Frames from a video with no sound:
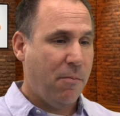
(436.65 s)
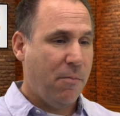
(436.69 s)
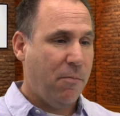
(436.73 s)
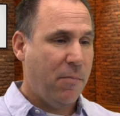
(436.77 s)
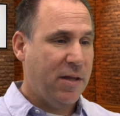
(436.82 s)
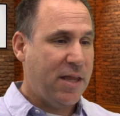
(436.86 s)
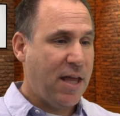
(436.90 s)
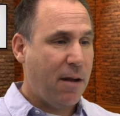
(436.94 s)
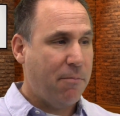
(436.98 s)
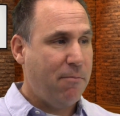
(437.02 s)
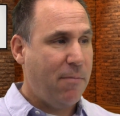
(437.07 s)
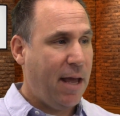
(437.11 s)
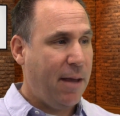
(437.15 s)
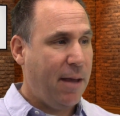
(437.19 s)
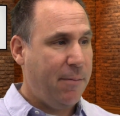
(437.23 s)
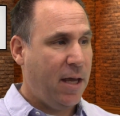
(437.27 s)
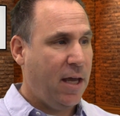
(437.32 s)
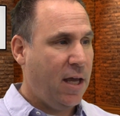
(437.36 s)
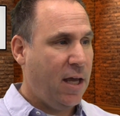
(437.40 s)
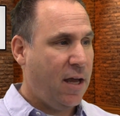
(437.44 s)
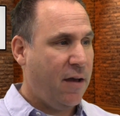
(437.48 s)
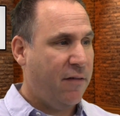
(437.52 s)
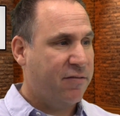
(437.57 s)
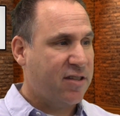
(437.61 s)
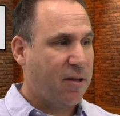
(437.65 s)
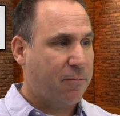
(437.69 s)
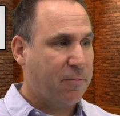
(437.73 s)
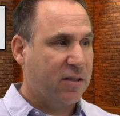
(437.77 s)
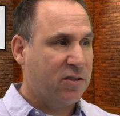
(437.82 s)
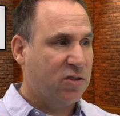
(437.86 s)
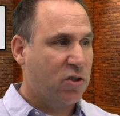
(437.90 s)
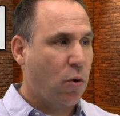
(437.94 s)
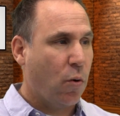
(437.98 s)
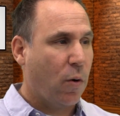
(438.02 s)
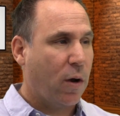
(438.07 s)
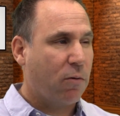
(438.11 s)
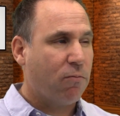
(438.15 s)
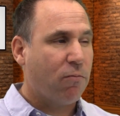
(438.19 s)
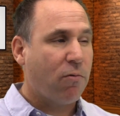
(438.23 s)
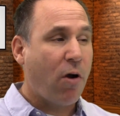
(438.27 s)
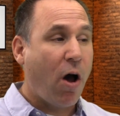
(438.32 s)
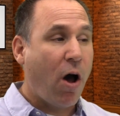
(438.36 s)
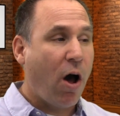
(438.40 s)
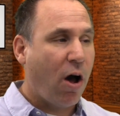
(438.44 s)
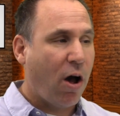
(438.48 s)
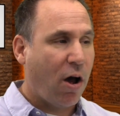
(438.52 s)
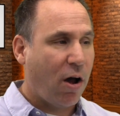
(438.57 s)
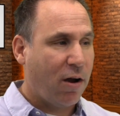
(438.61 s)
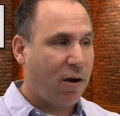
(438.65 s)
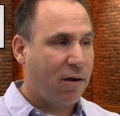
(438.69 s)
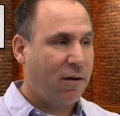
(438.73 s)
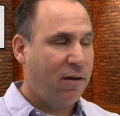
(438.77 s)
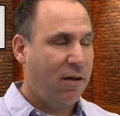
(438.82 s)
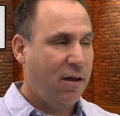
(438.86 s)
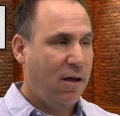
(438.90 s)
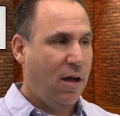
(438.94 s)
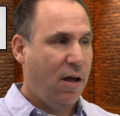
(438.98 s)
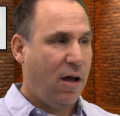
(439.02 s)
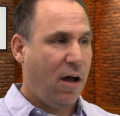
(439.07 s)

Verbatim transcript: But then maybe if something's going wrong,